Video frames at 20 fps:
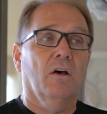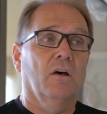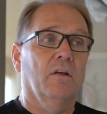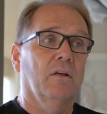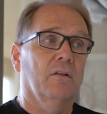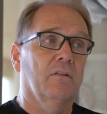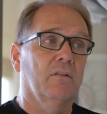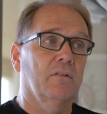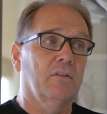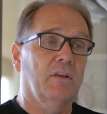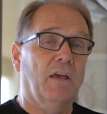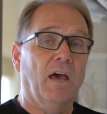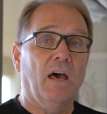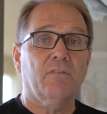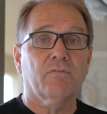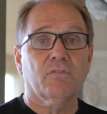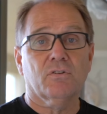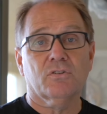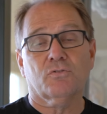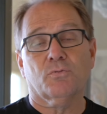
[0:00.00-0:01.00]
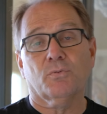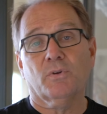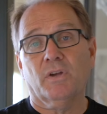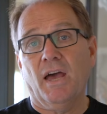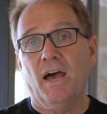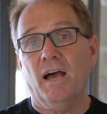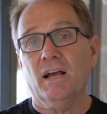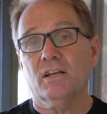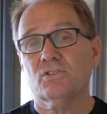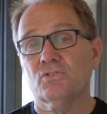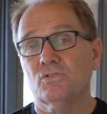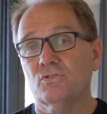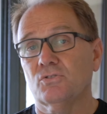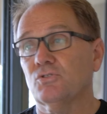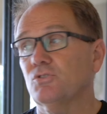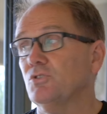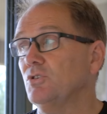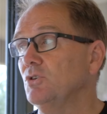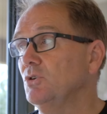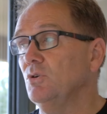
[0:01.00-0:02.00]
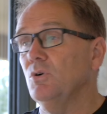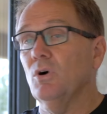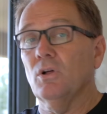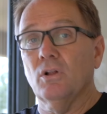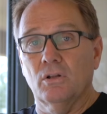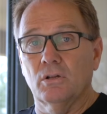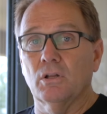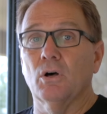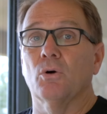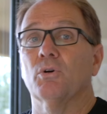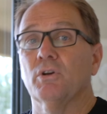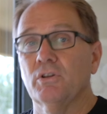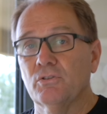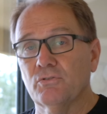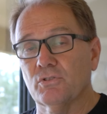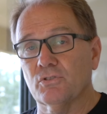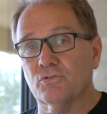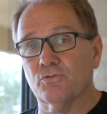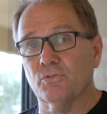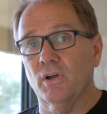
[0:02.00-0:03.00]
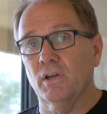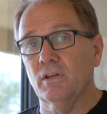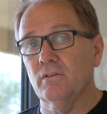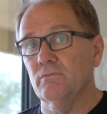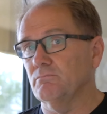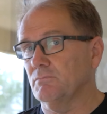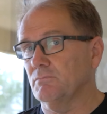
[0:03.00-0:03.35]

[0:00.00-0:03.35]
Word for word: uh, the adverse reactions to a lower interest rate,